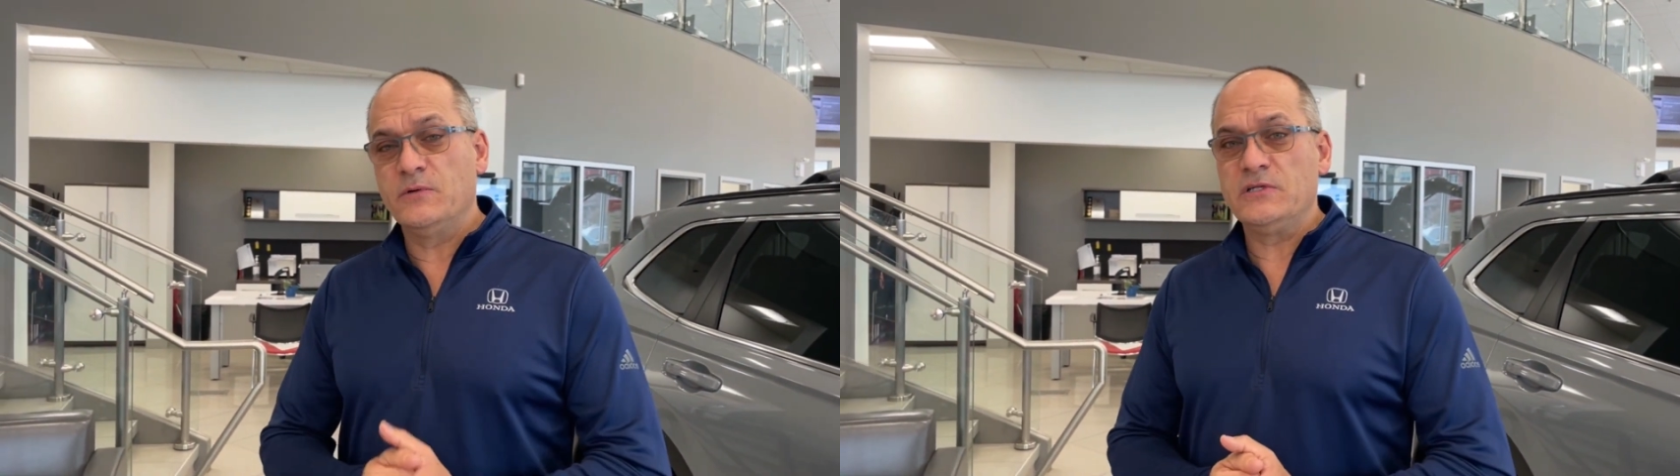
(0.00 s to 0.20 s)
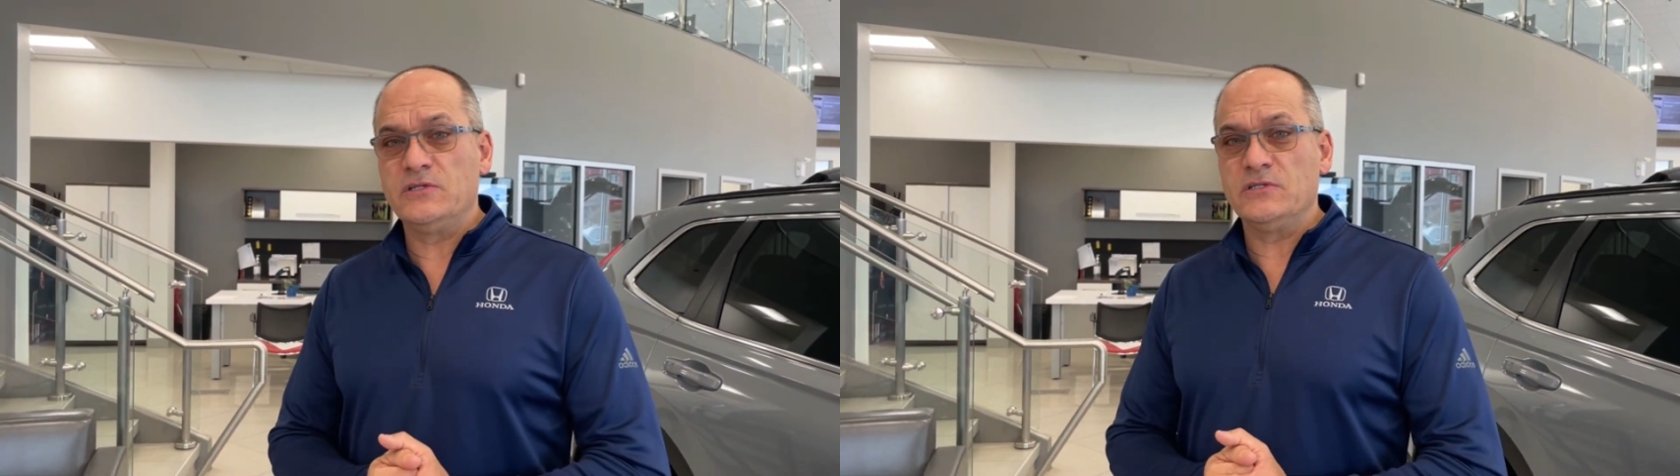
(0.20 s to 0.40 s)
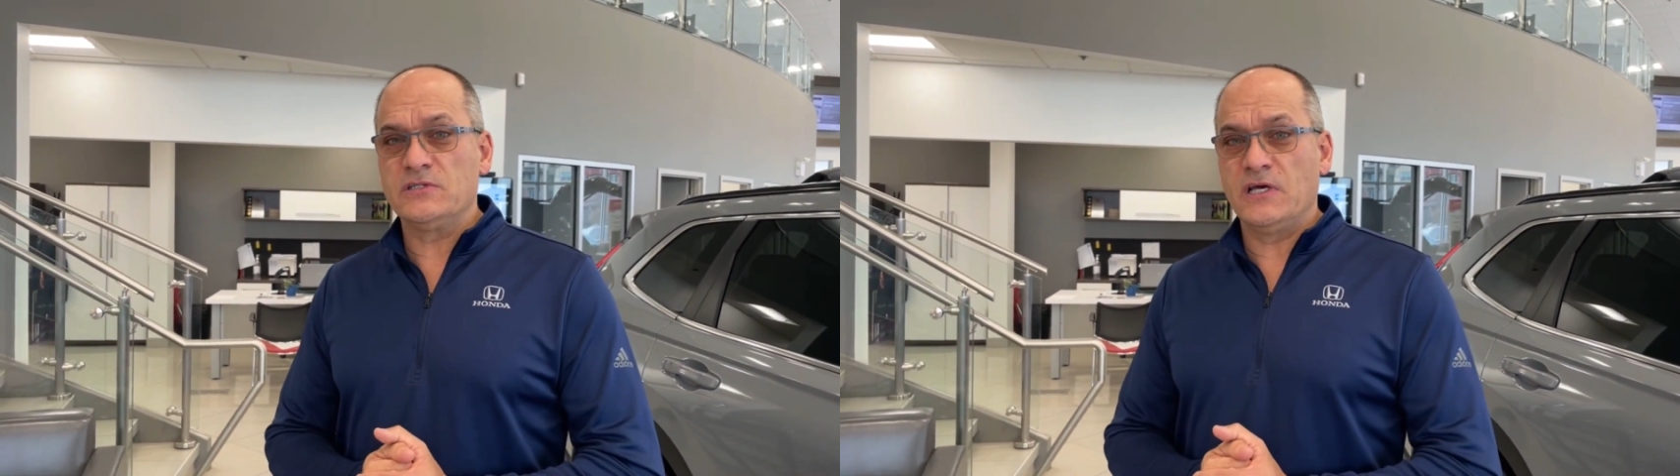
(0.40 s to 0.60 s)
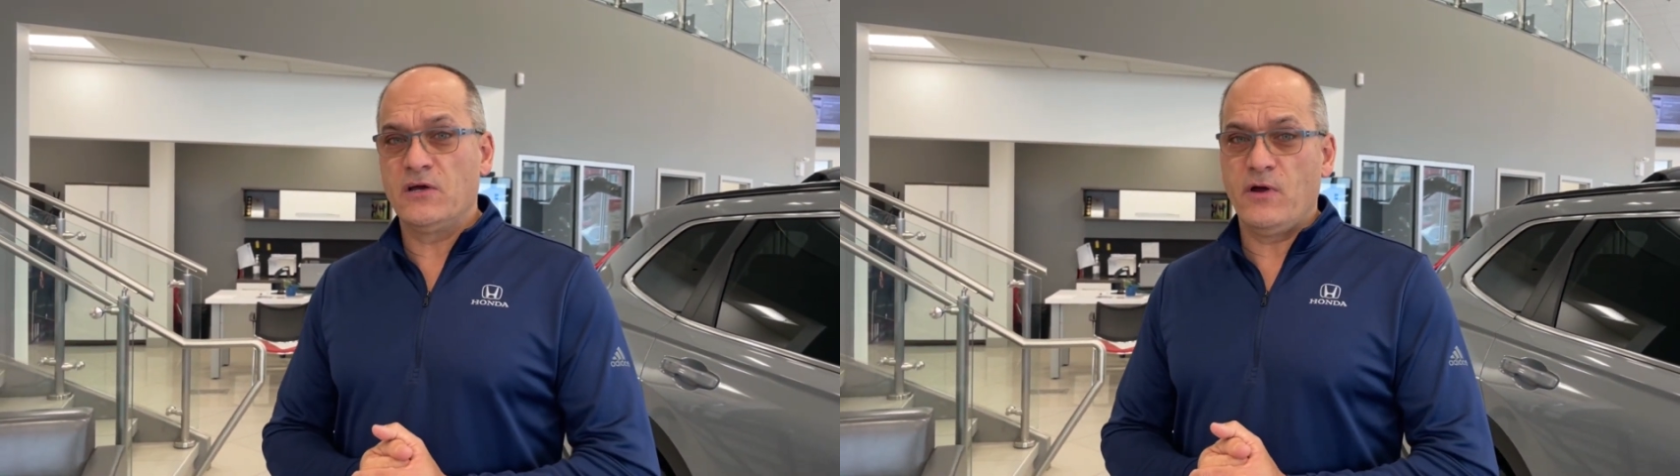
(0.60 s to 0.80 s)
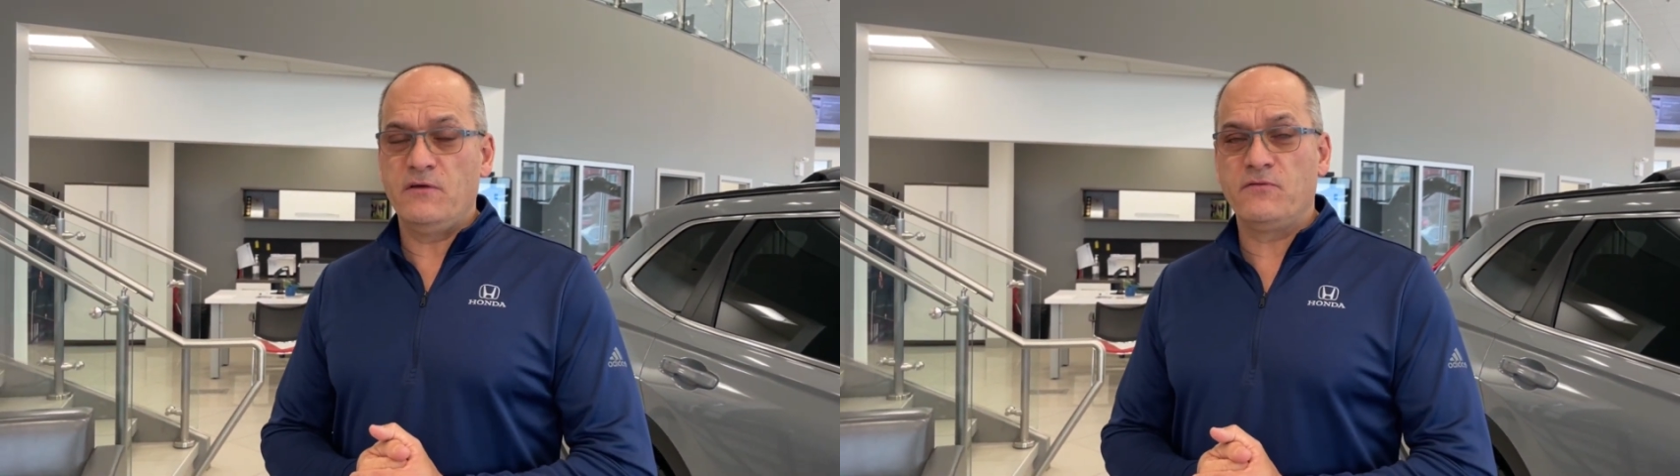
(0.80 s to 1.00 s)
which is
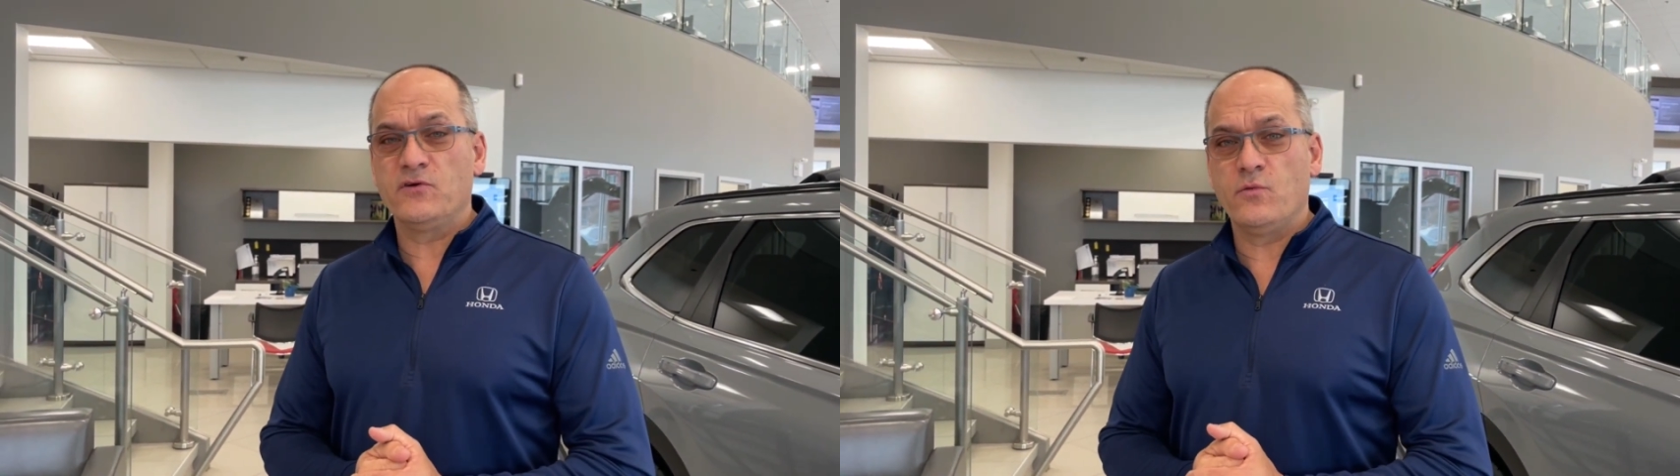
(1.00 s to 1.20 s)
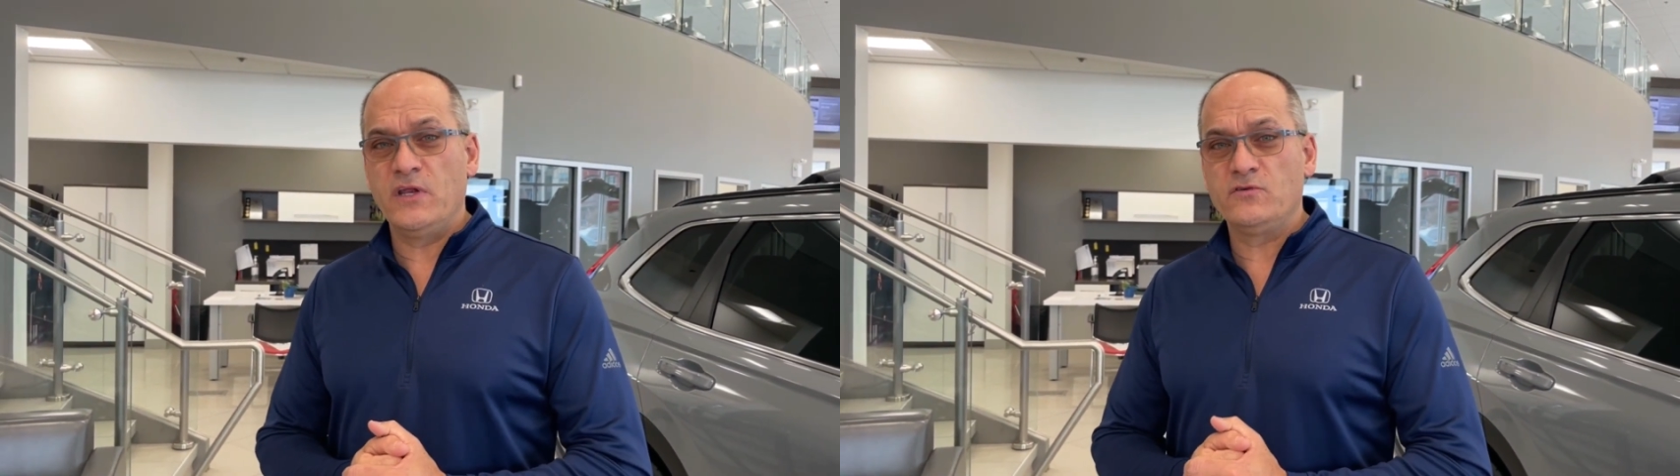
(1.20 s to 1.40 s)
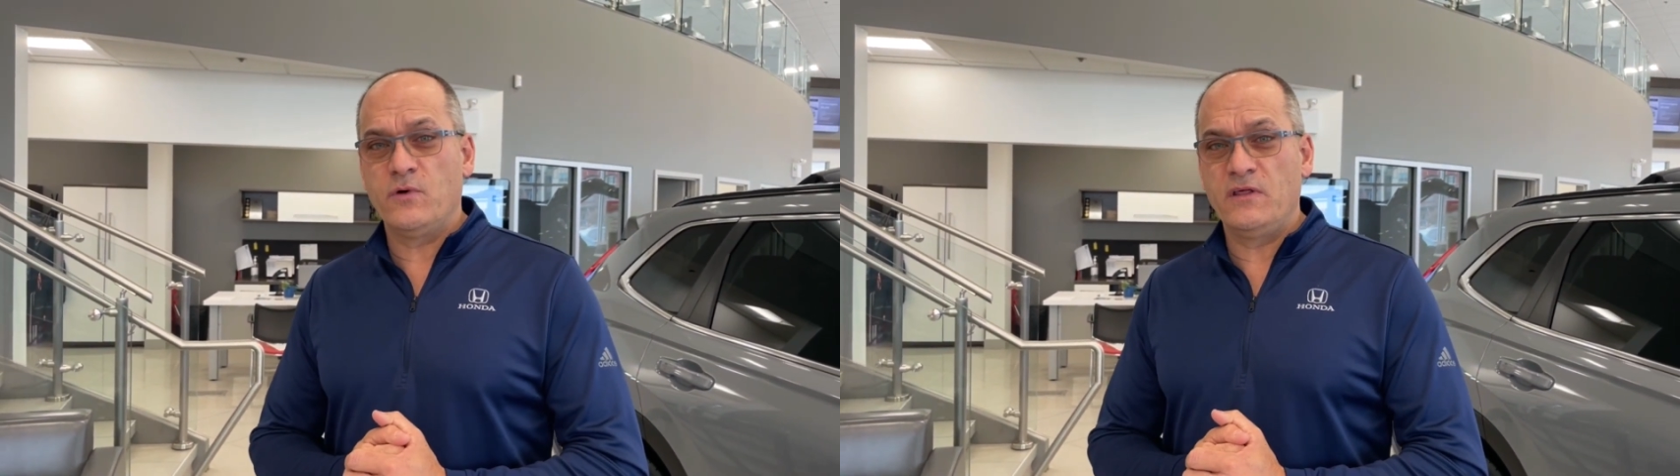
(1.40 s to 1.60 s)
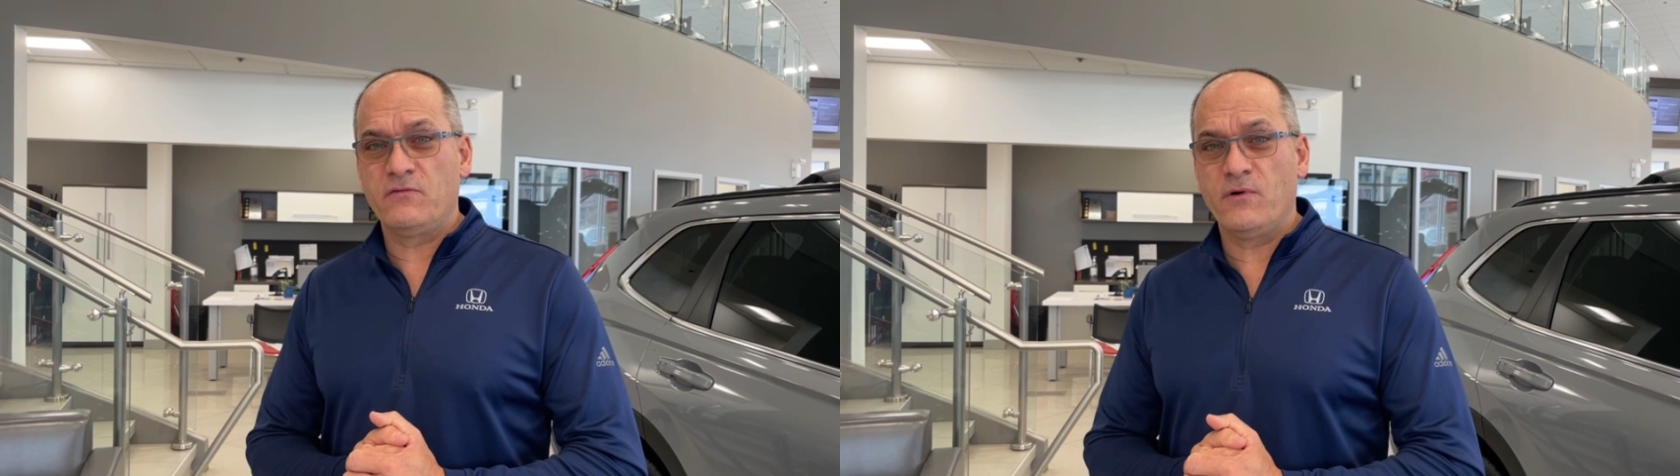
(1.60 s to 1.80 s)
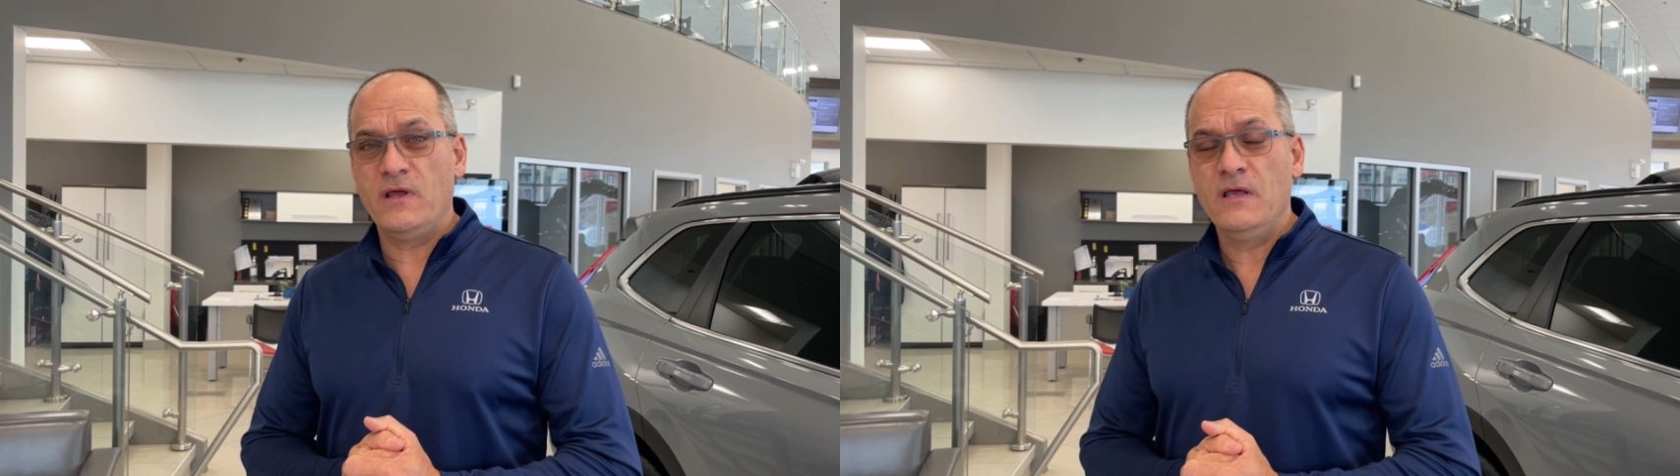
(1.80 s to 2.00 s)
great for
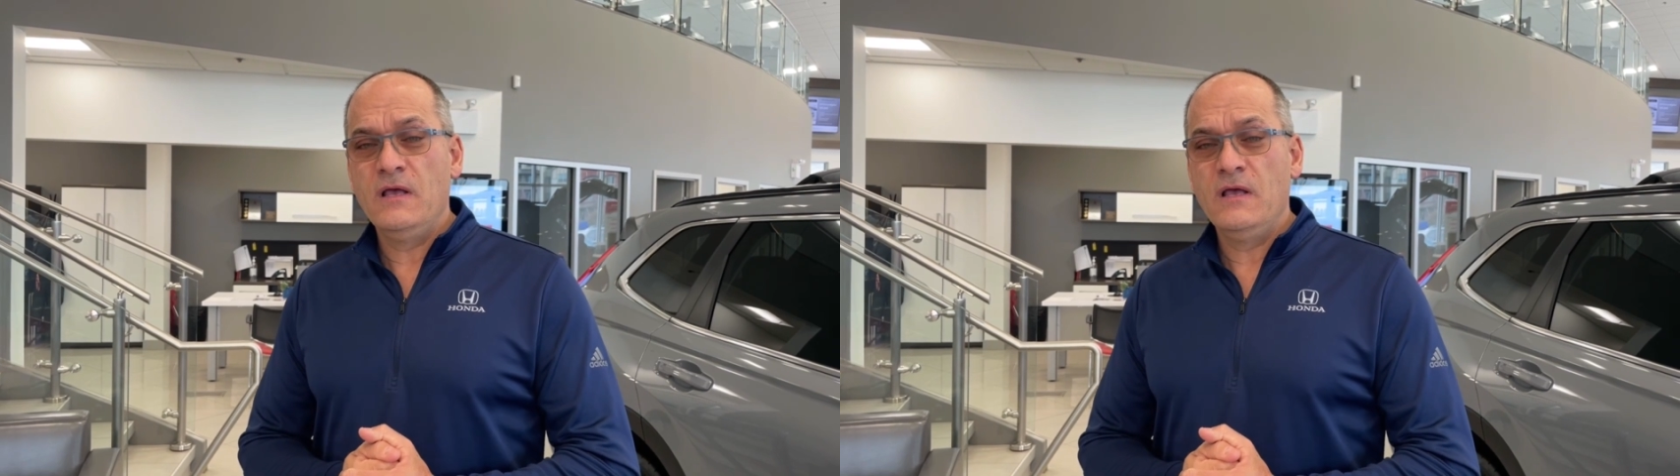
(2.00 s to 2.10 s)
2023.